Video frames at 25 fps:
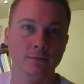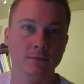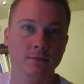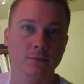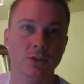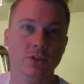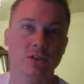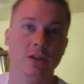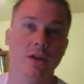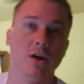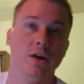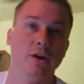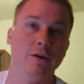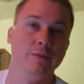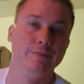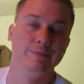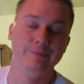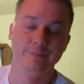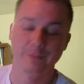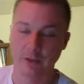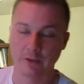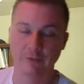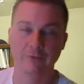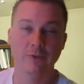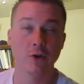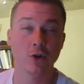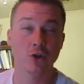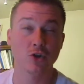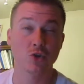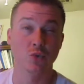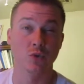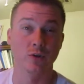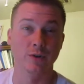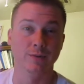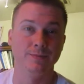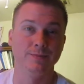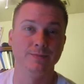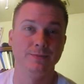So, the first
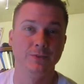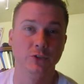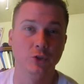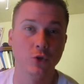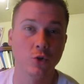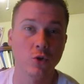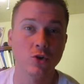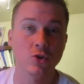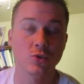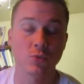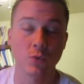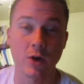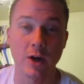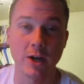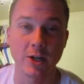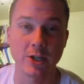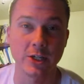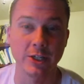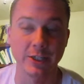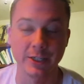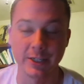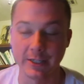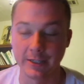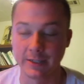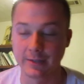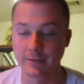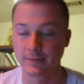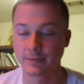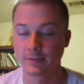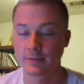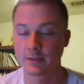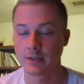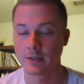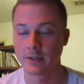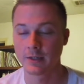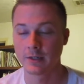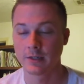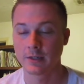one, George Washington.
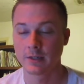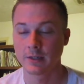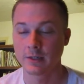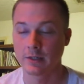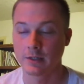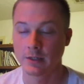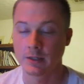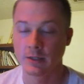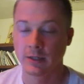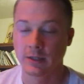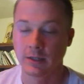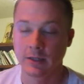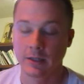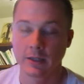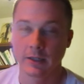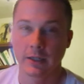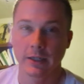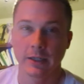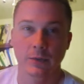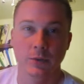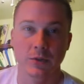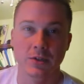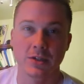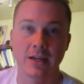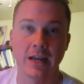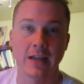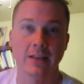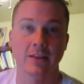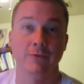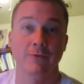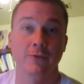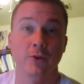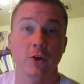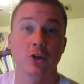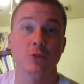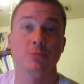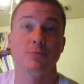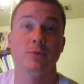He was not the
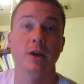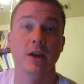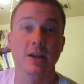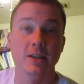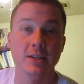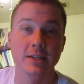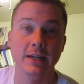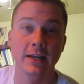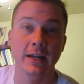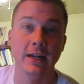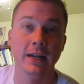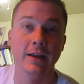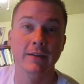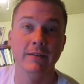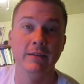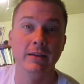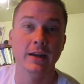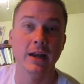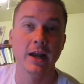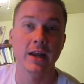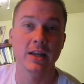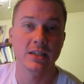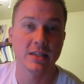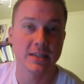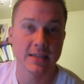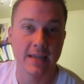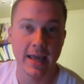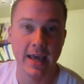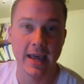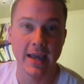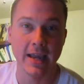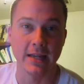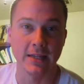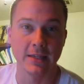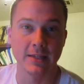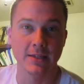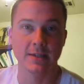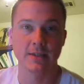first president of the United
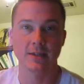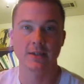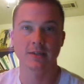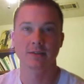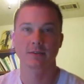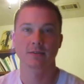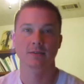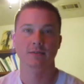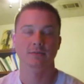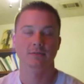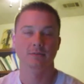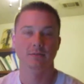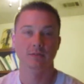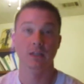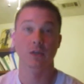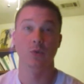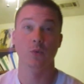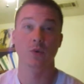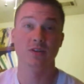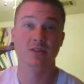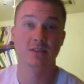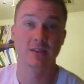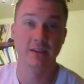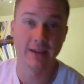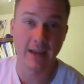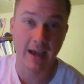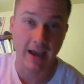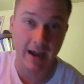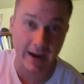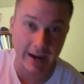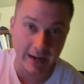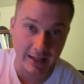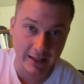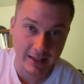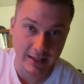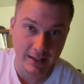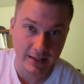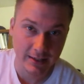States. He was the
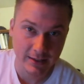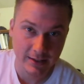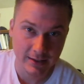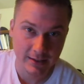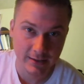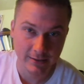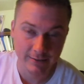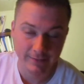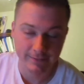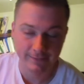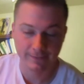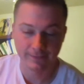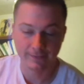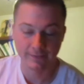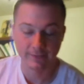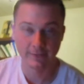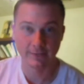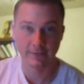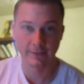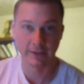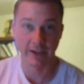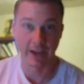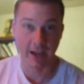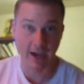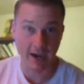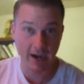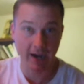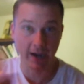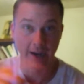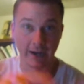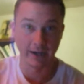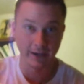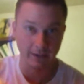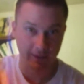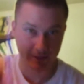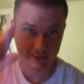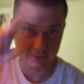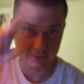9th. 9.